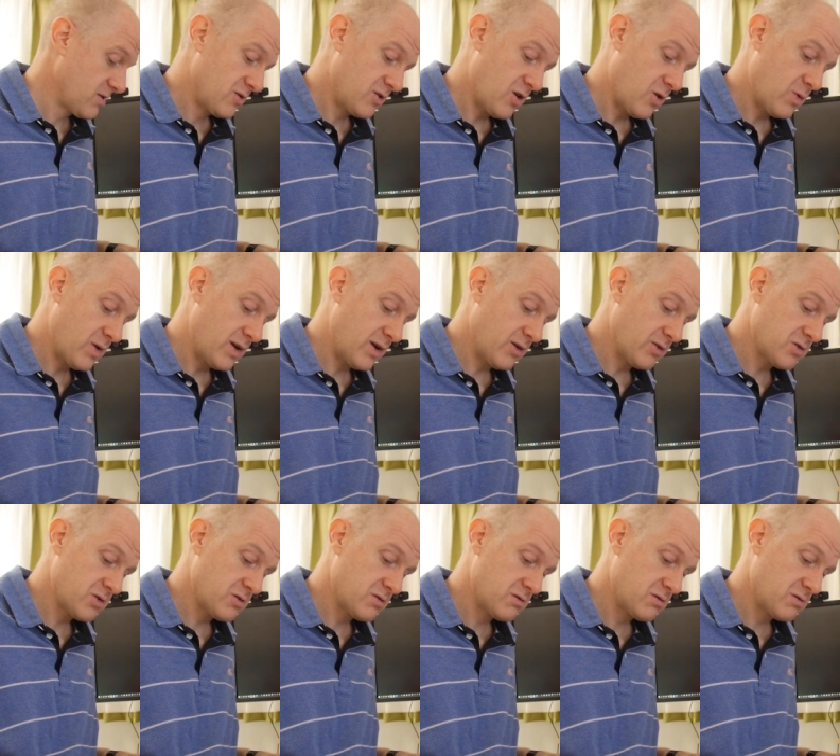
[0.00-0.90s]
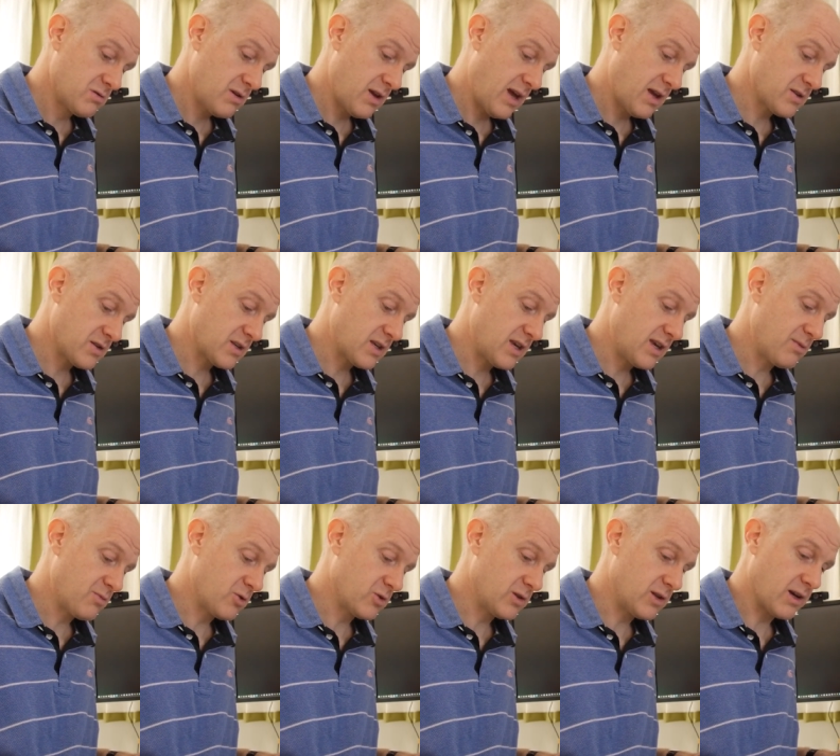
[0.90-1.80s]
no one else has a
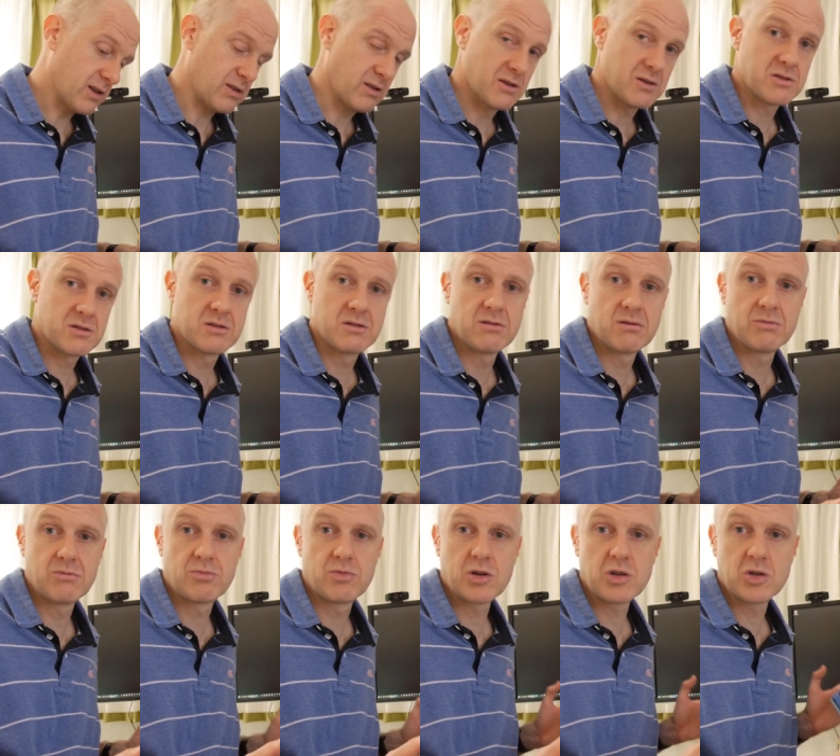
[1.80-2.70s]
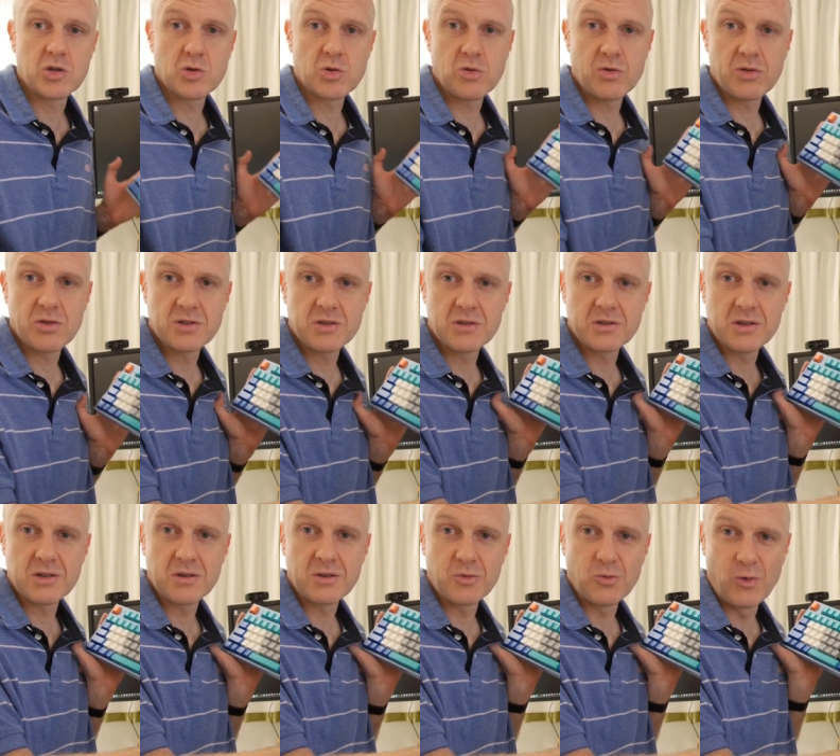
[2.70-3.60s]
keyboard like this. Pretty sure this is
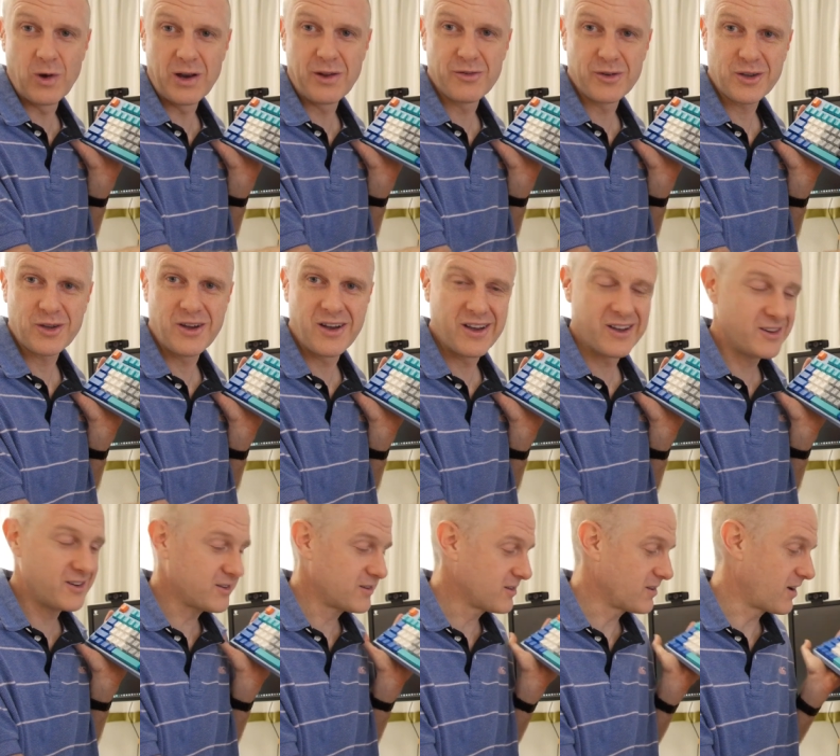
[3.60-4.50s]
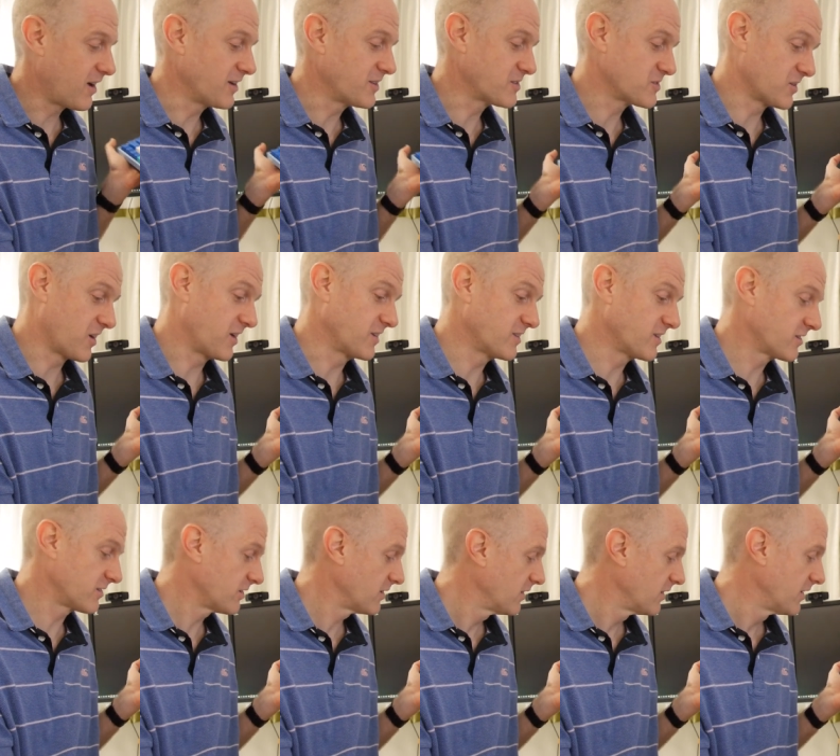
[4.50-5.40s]
a one of a kind. I designed
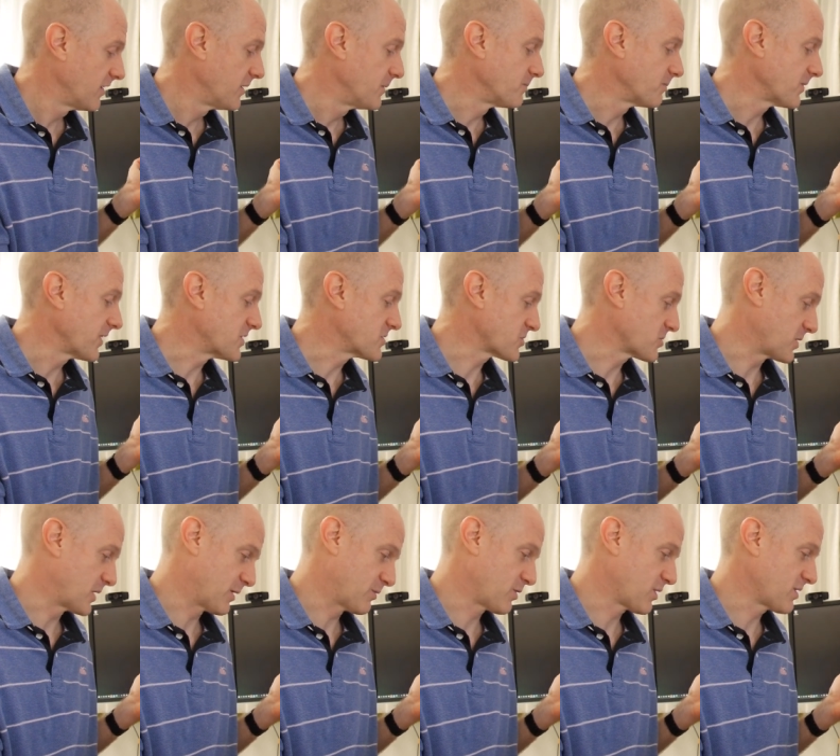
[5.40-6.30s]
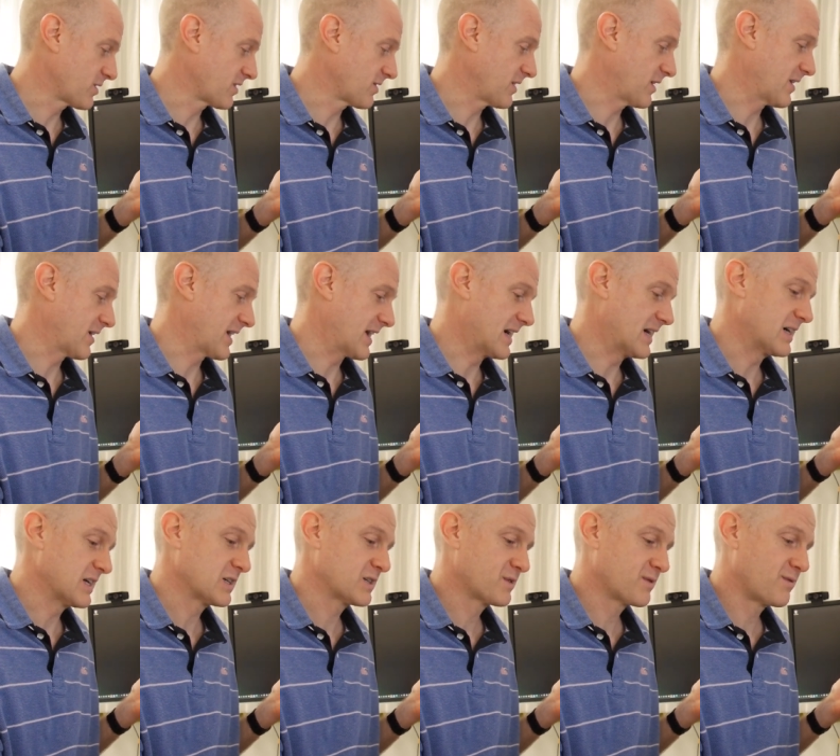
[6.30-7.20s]
it. It's got everything that I
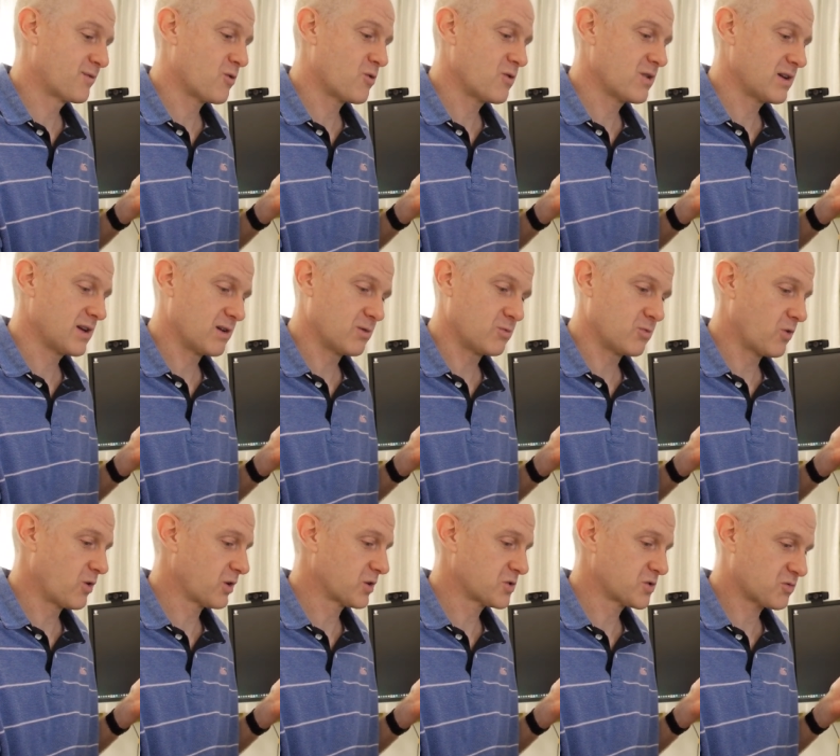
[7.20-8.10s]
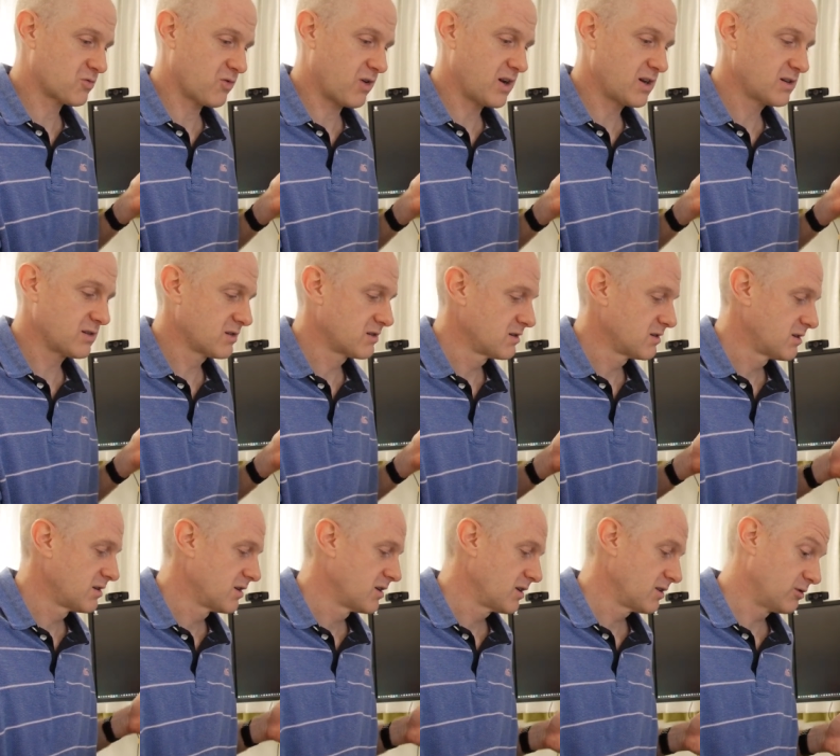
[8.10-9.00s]
asked for. It works great.
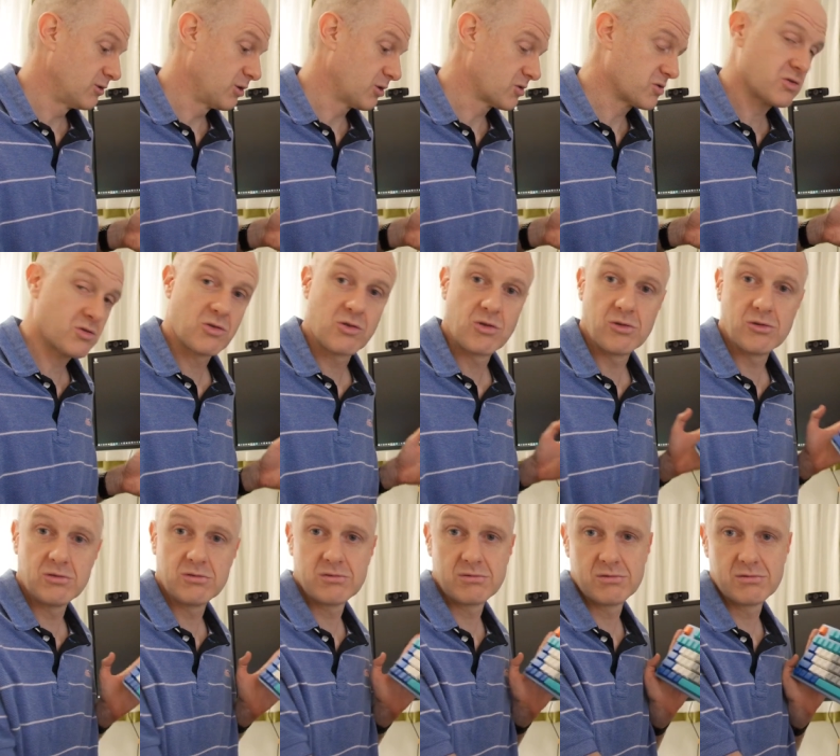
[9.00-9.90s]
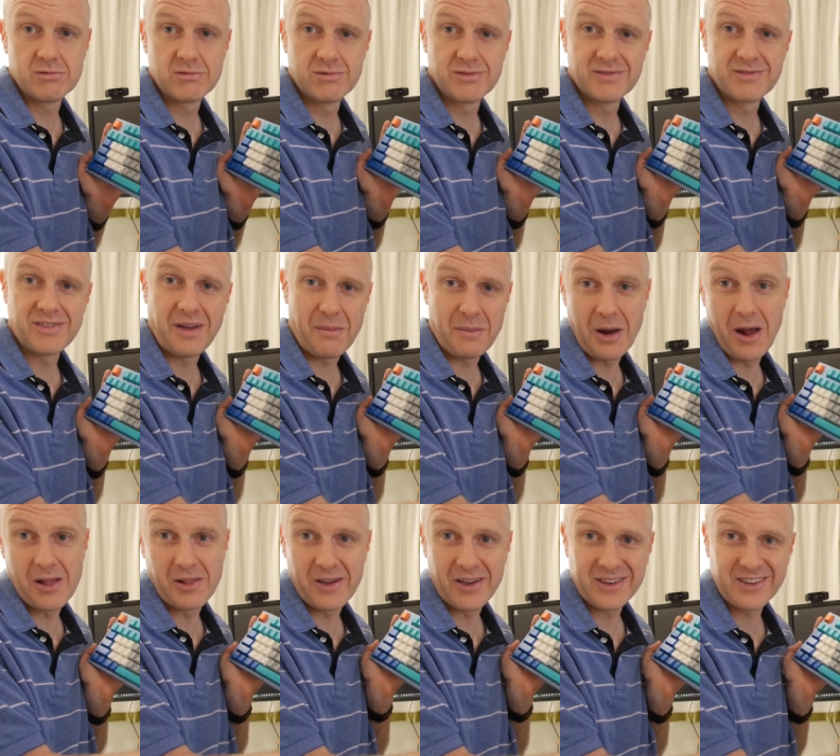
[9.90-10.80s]
Looks cool. I mean,
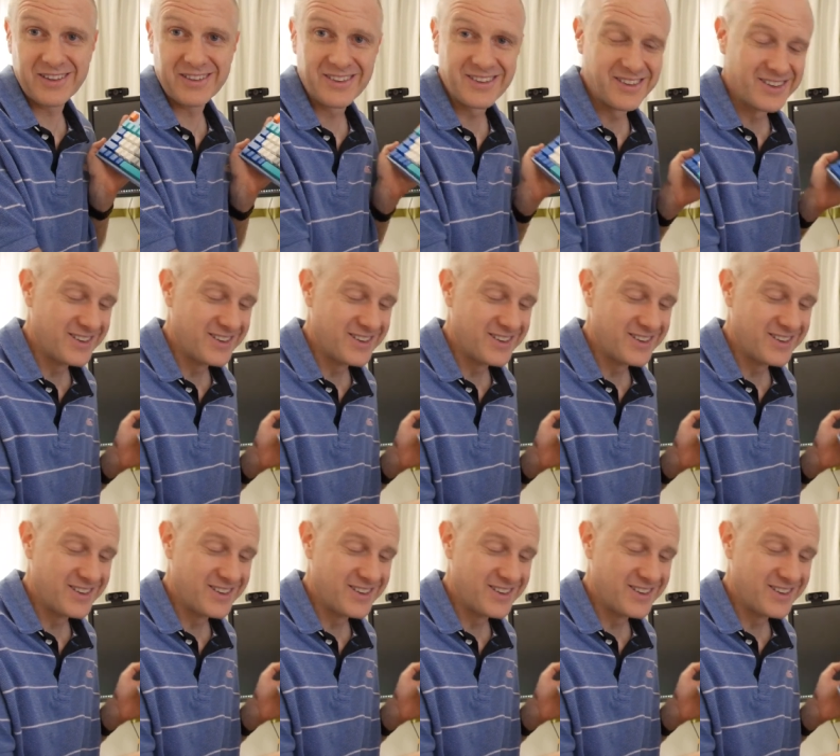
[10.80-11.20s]
I like it.